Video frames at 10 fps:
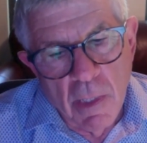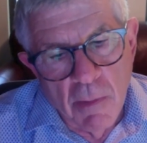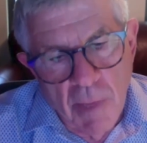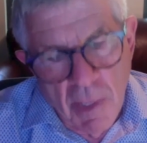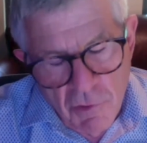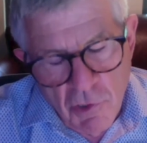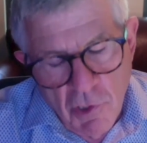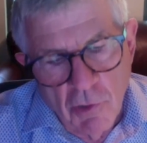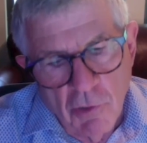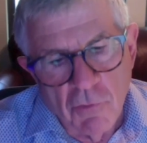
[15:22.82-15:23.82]
med
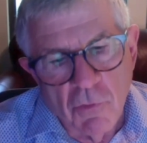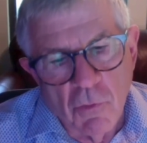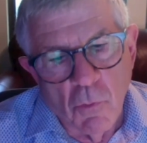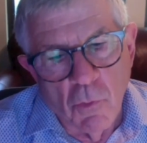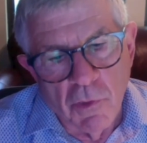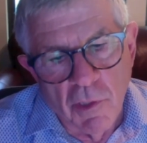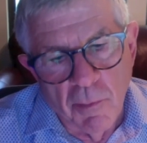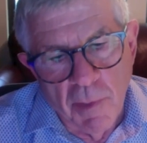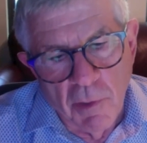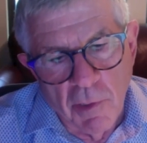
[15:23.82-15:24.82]
shields with the
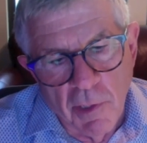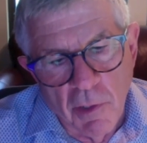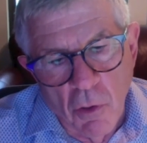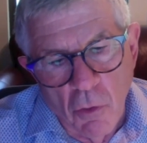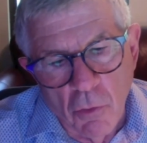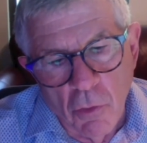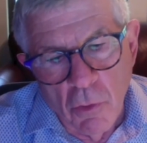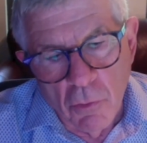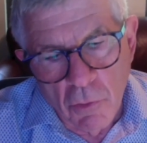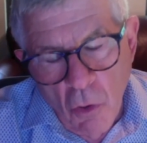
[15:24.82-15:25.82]
ability to hold
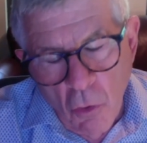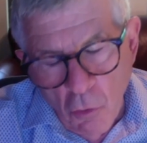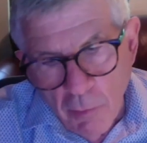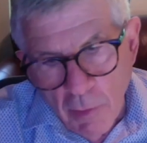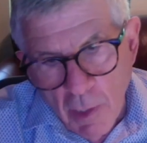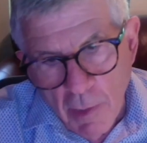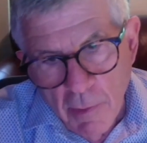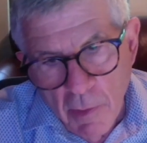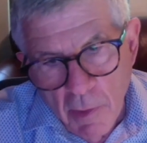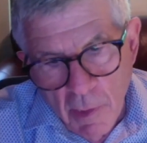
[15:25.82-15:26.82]
whole blood.
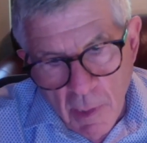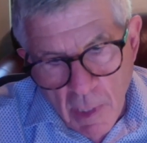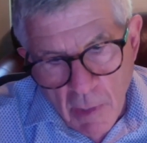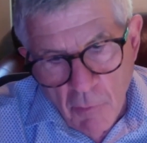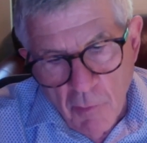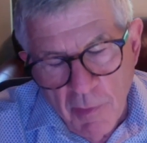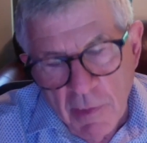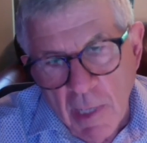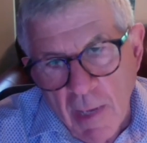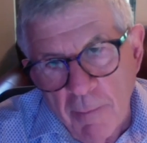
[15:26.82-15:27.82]
It would be
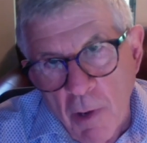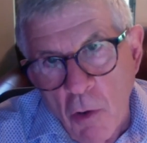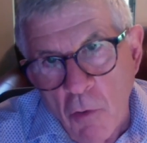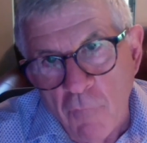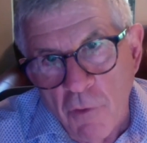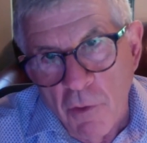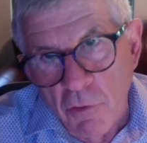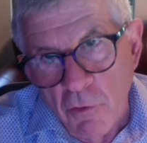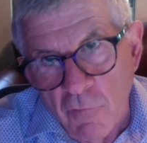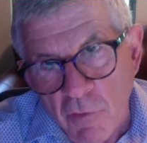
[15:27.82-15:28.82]
type O for a
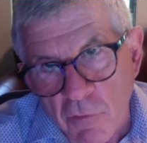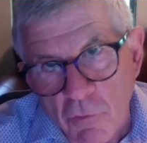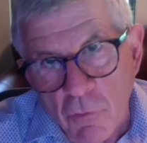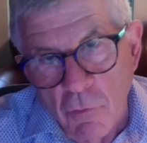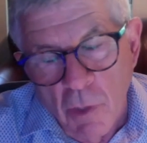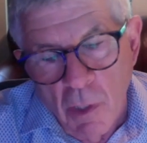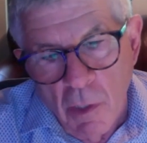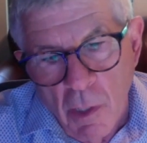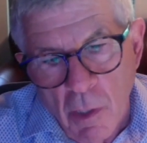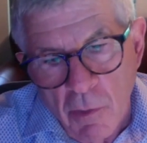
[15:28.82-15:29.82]
universal
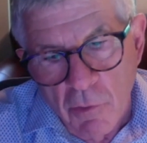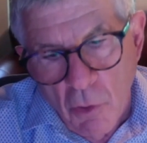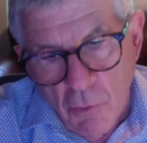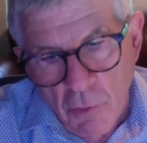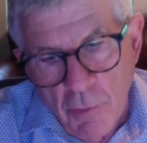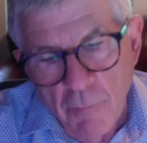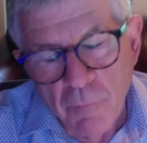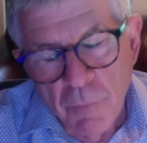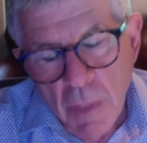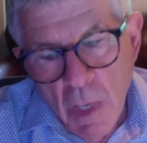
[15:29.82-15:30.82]
uh, donor.
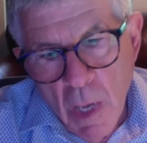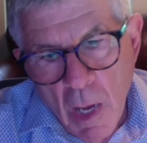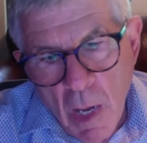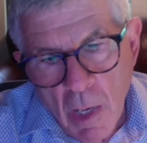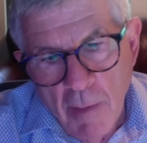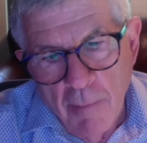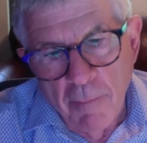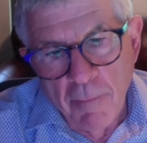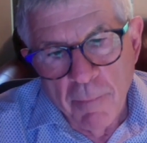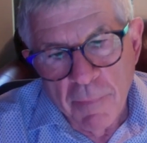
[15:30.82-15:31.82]

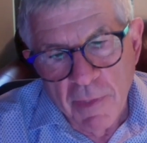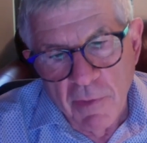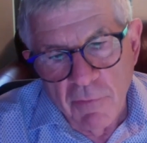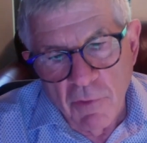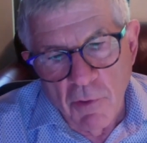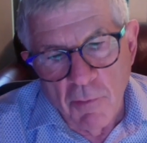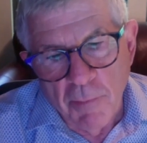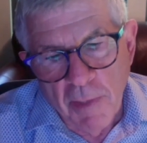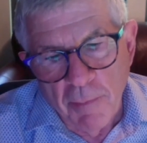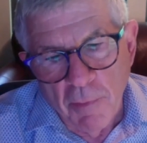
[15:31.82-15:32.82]
Um, these are
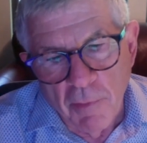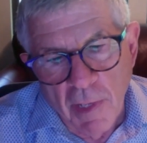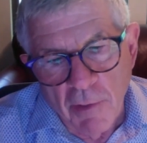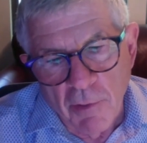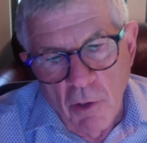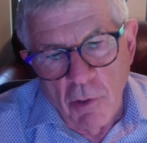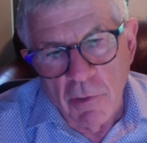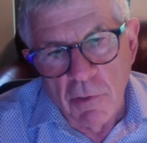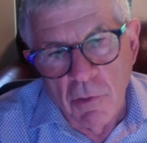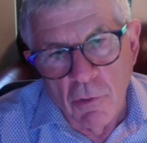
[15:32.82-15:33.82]
people that are
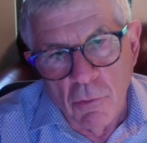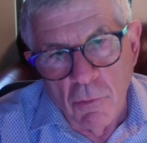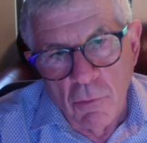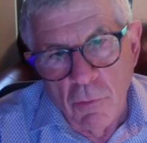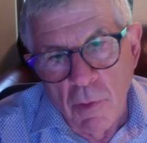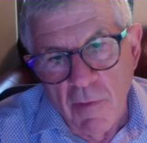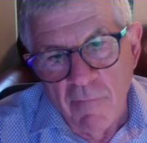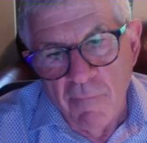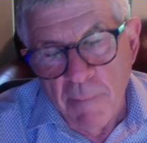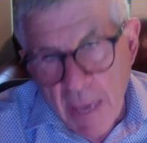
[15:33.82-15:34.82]
going to
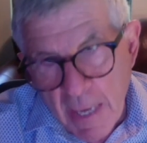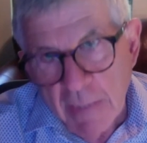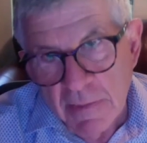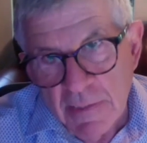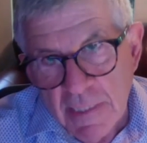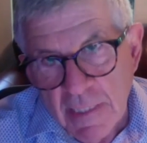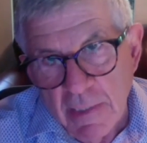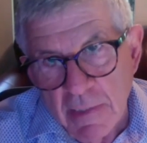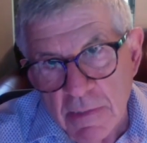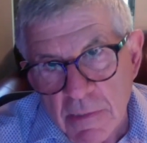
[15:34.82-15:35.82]
bad
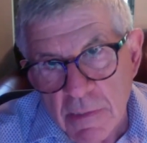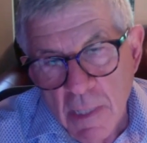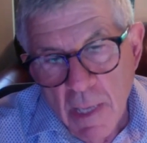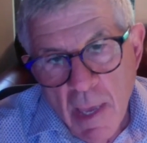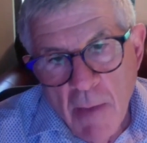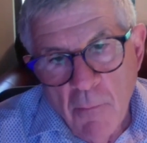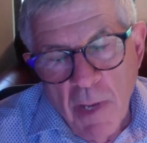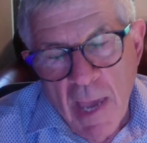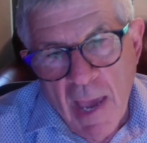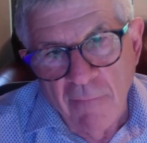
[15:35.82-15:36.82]
scenes.
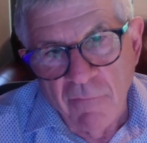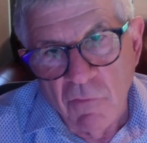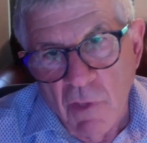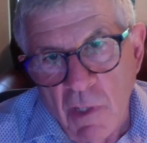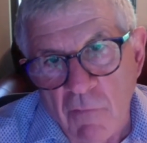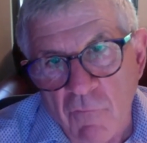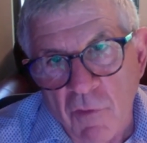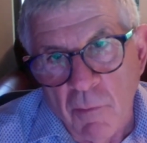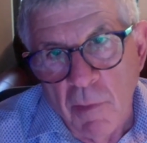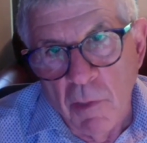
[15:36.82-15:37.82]
We have designed it for
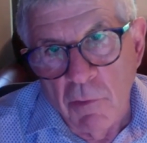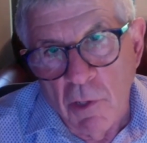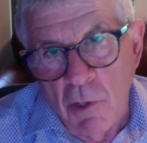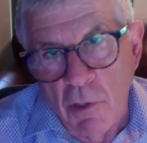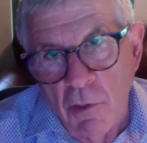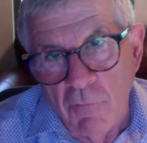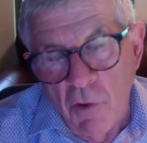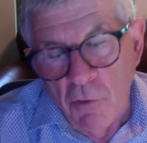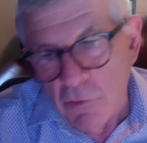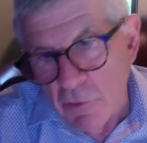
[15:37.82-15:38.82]
the military. You've
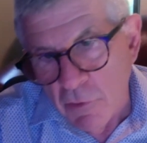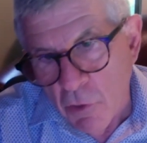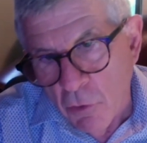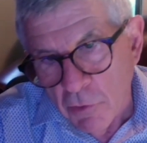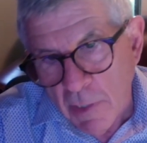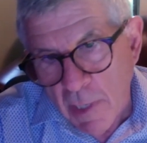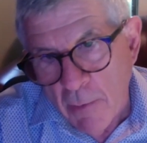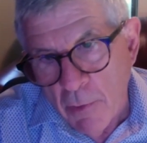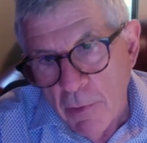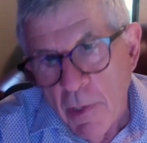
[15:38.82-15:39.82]
heard of the golden
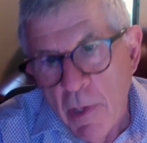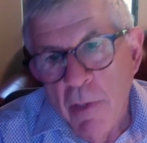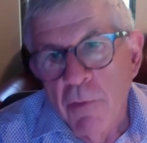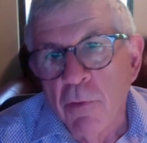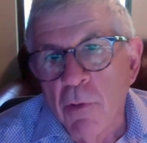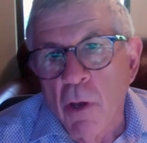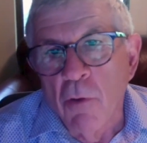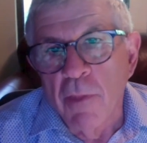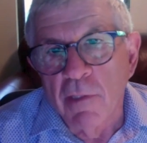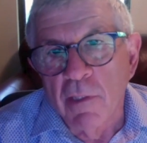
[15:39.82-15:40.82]
hour. You know
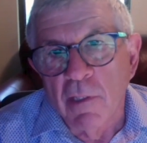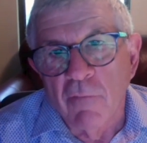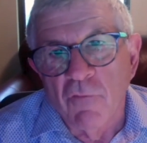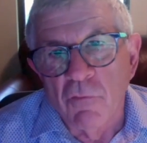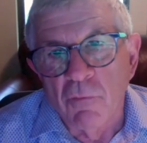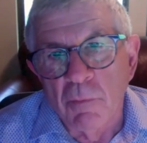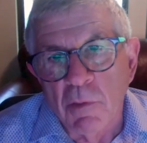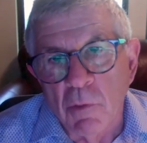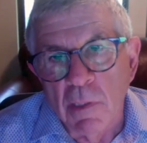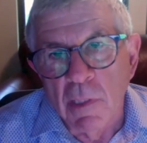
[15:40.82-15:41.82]
that the difference
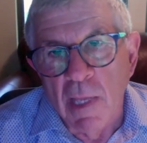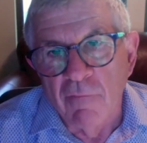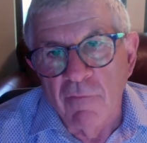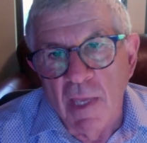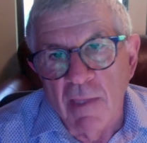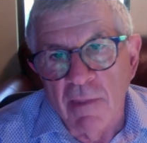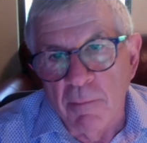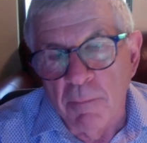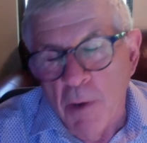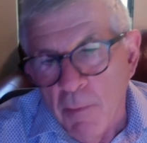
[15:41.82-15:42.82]
between life, death,
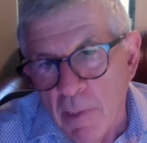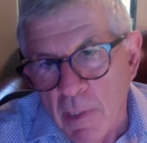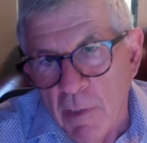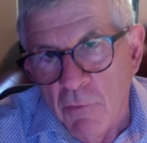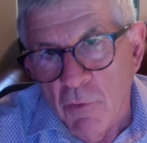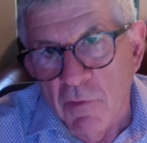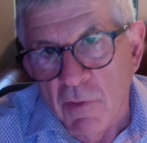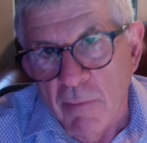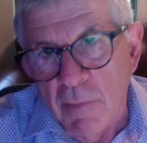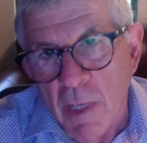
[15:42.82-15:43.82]
and permanent injury
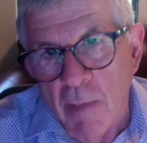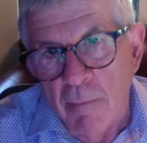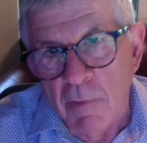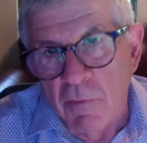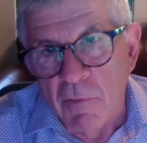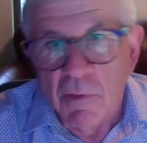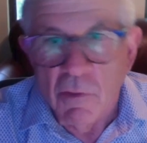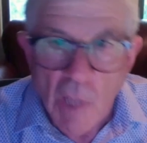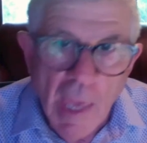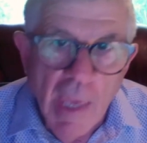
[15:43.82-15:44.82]
sometime is
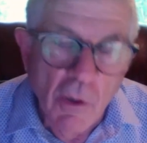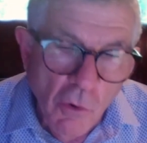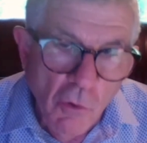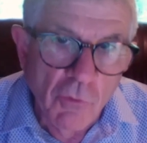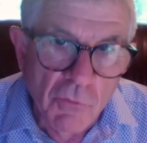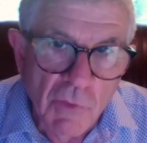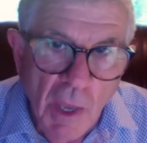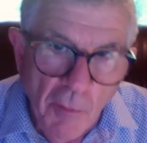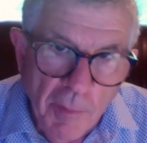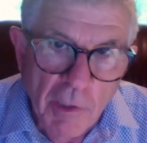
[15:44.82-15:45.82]
A, who's
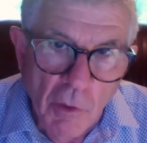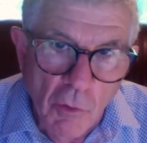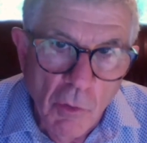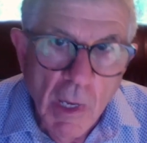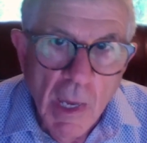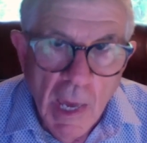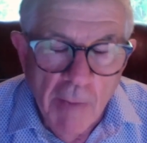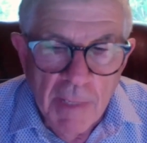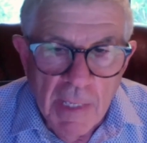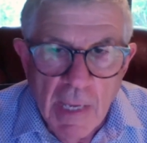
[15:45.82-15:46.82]
helping you, and
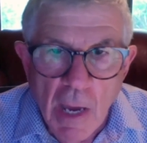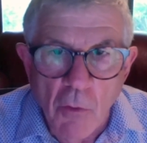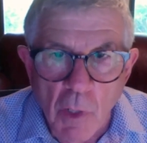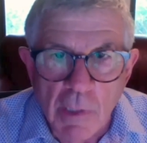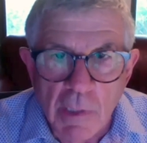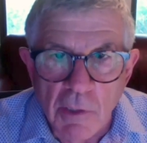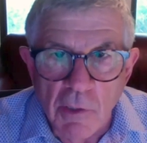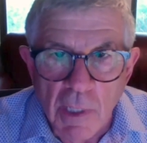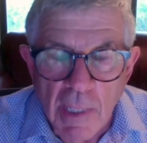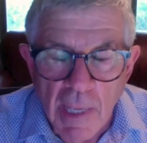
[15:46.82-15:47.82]
B, how quickly you
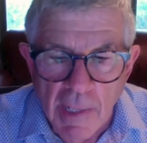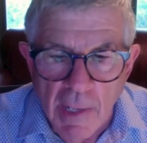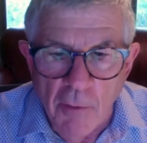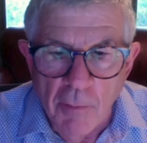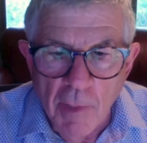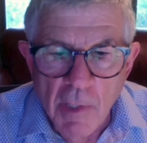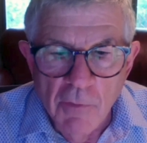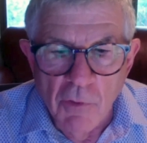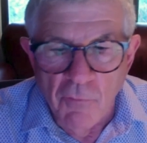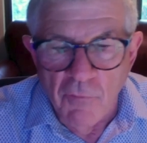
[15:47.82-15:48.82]
can get help.
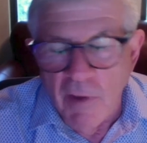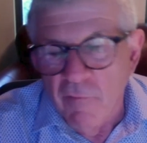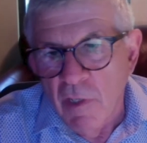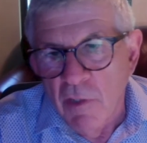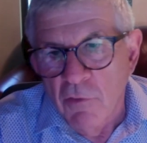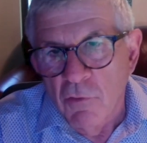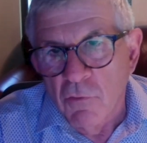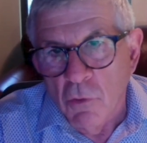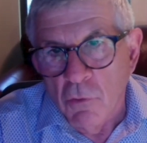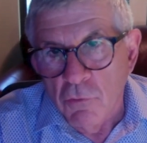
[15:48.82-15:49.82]
So if we have an injured
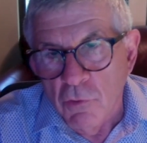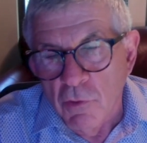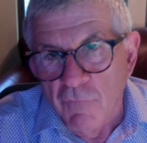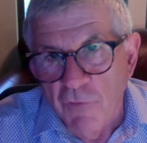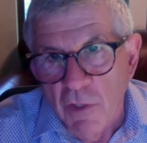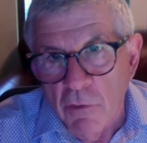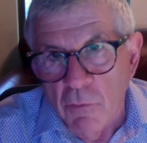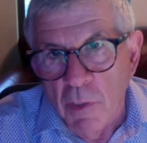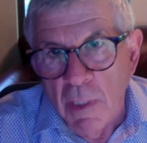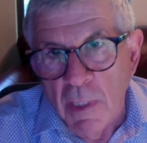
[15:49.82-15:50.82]
soldier in the field and
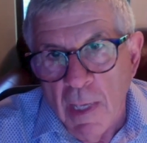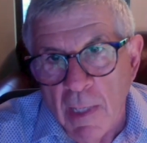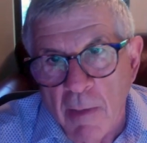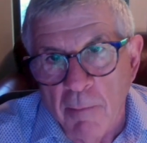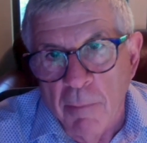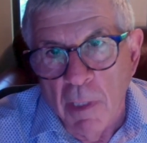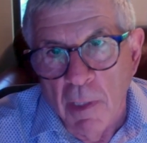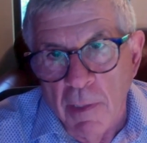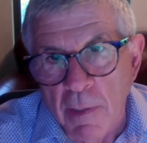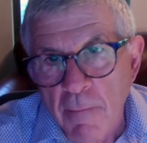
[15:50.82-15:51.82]
we can get him blood